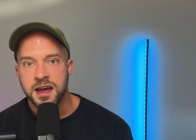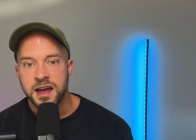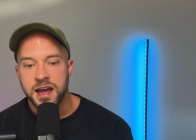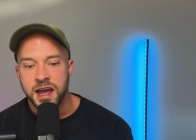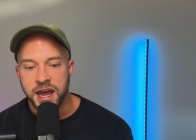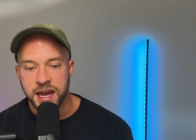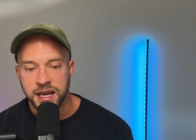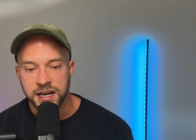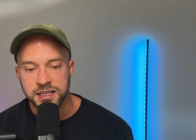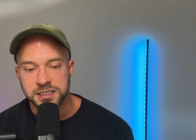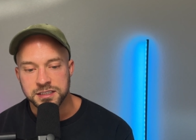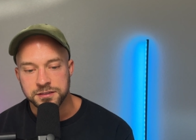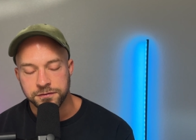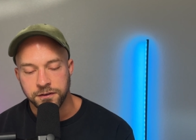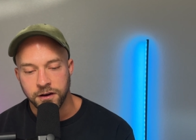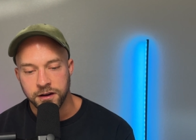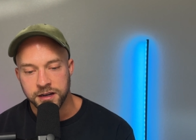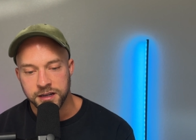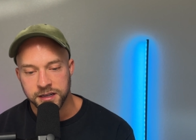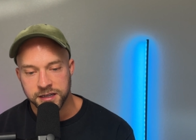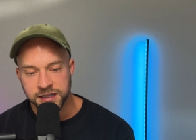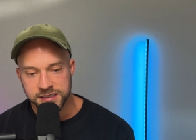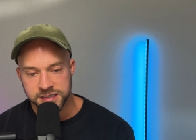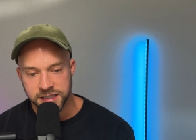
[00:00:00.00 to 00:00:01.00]
And it's
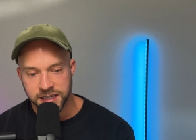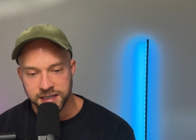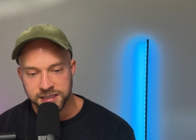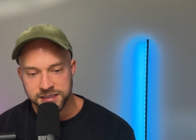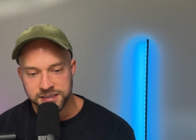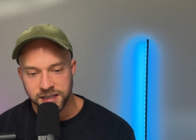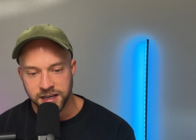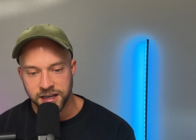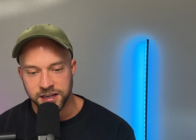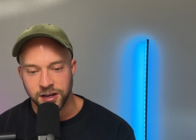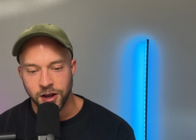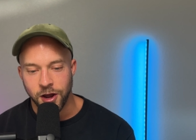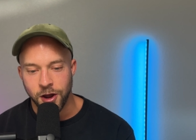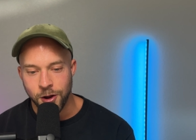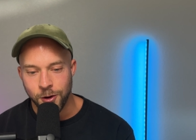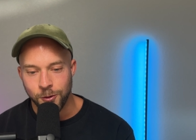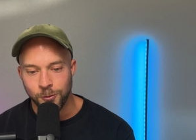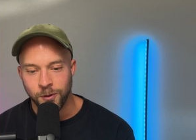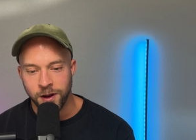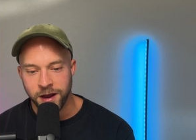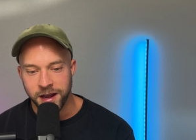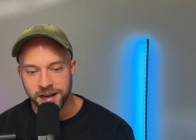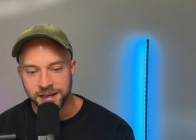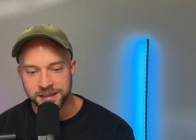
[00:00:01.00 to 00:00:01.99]
funny because then it's like, oh,
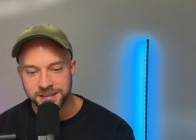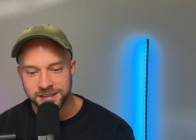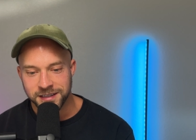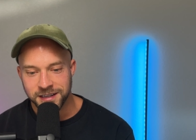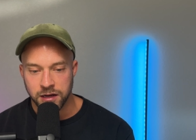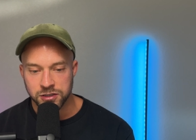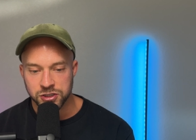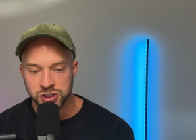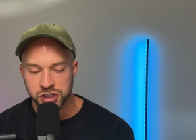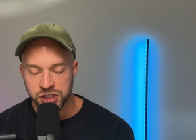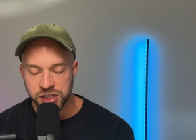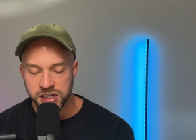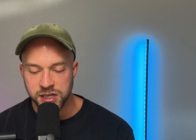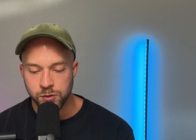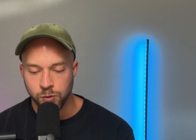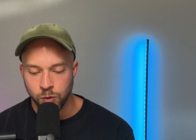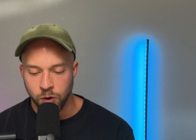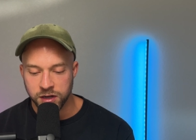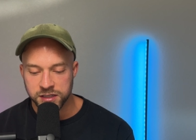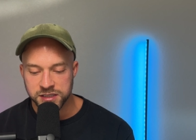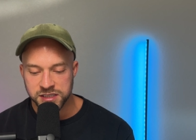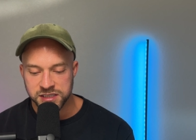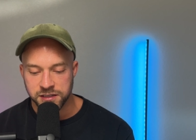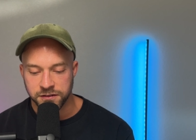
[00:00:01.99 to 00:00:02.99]
wait, she
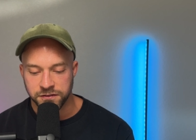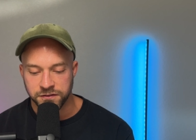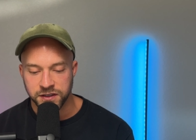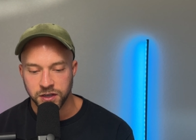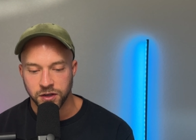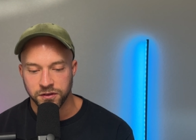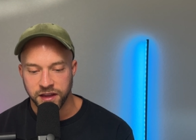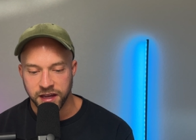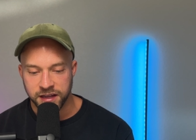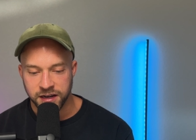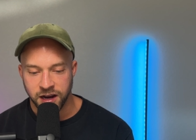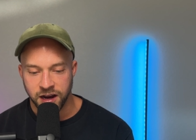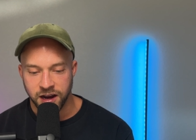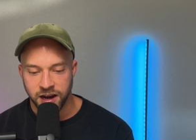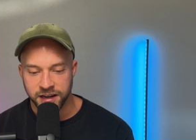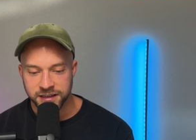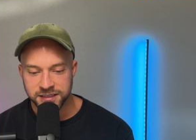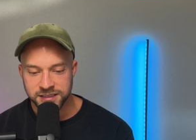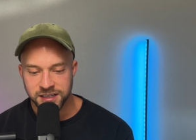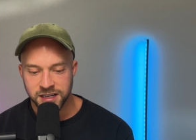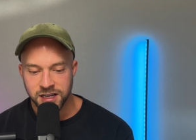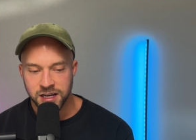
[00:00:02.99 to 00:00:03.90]
wants to feel that hot.